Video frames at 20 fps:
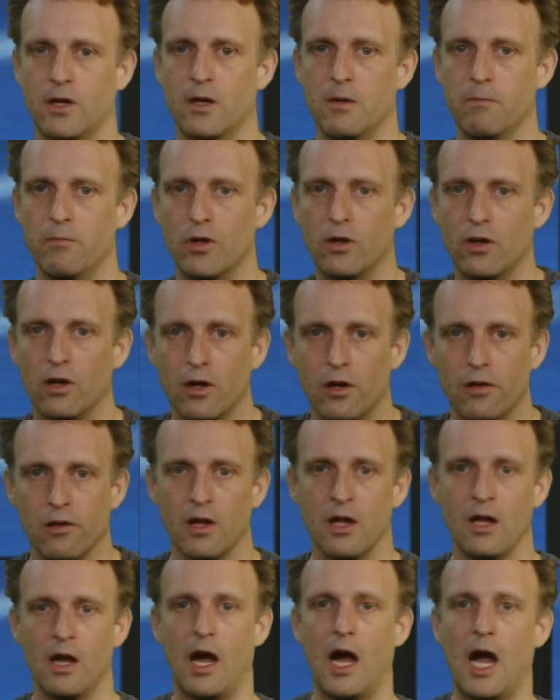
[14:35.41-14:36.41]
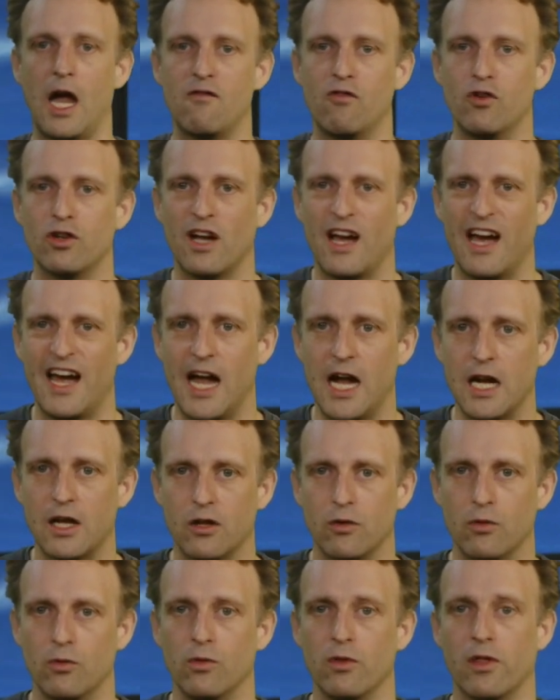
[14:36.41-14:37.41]
because I would
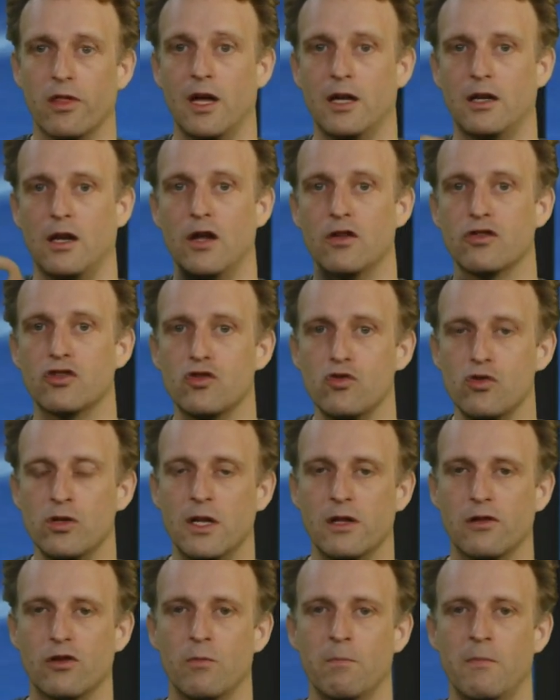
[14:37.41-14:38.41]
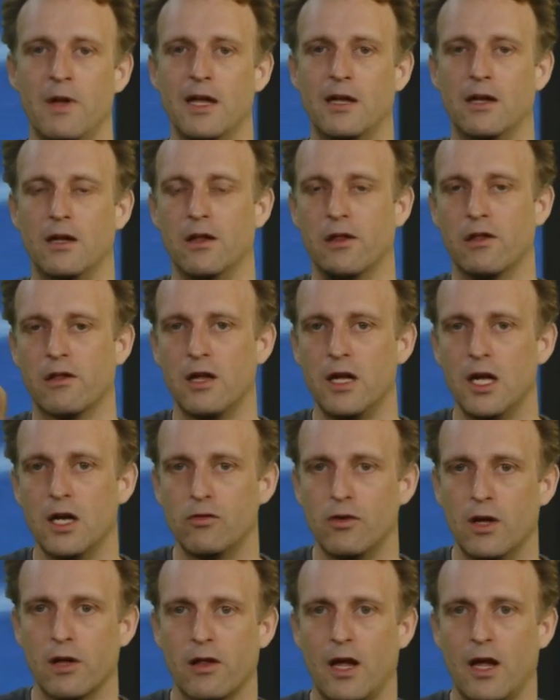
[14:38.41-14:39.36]
argue that as soon as you make a serious